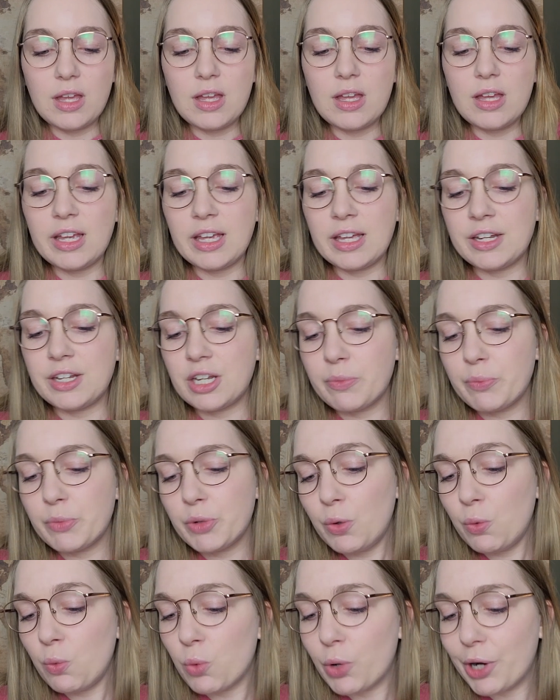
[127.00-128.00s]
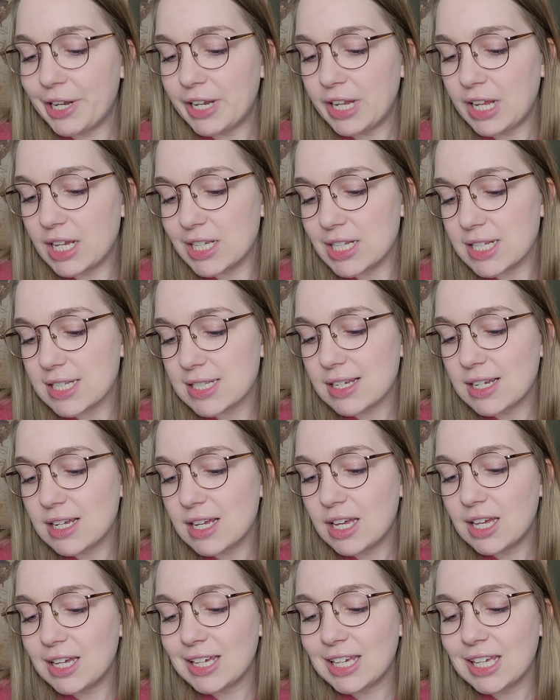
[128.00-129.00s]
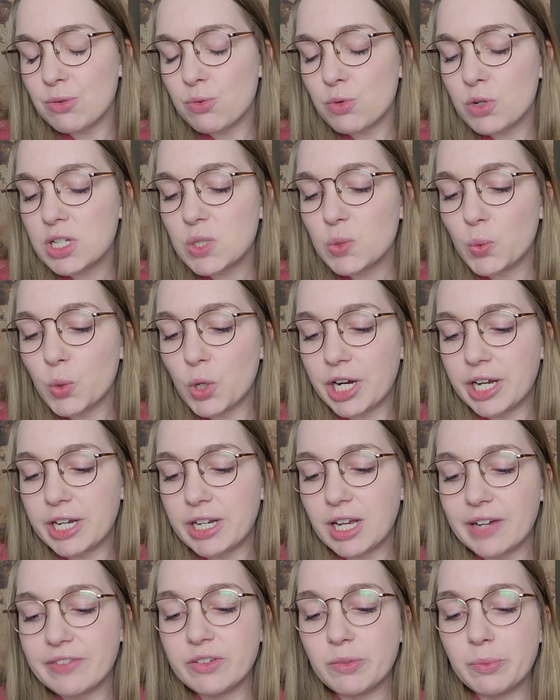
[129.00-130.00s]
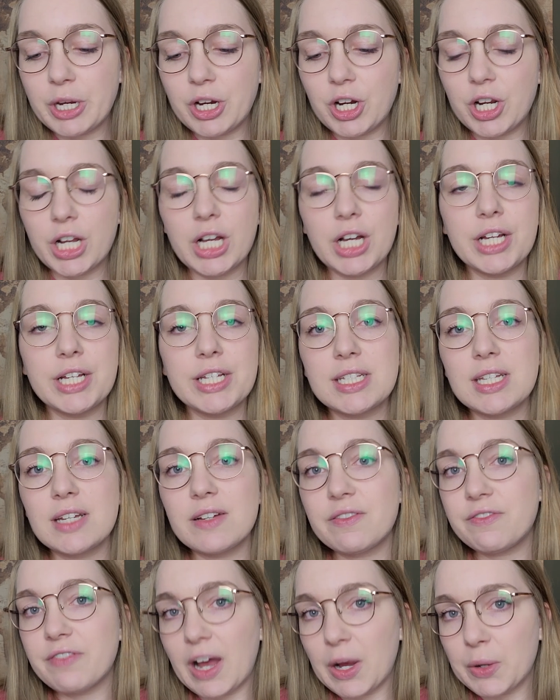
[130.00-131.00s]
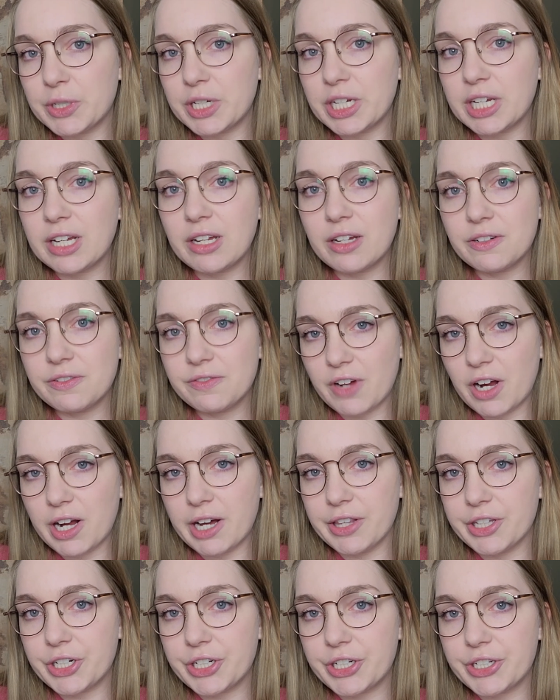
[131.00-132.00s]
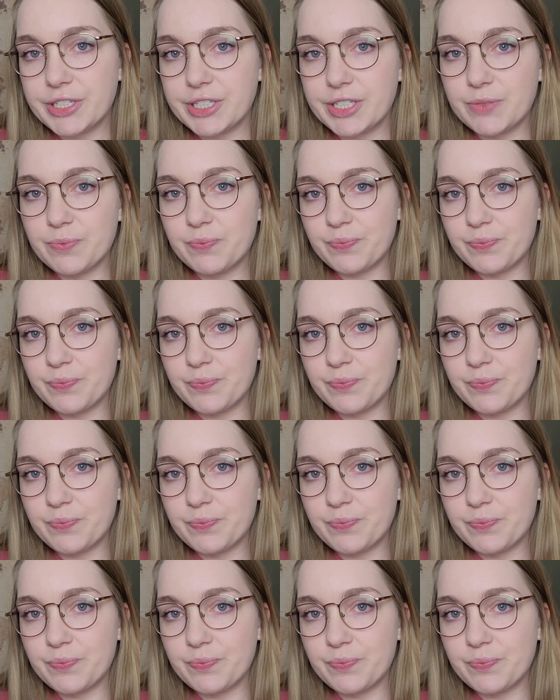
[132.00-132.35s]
Hint number 1 is he was one of America's founding fathers.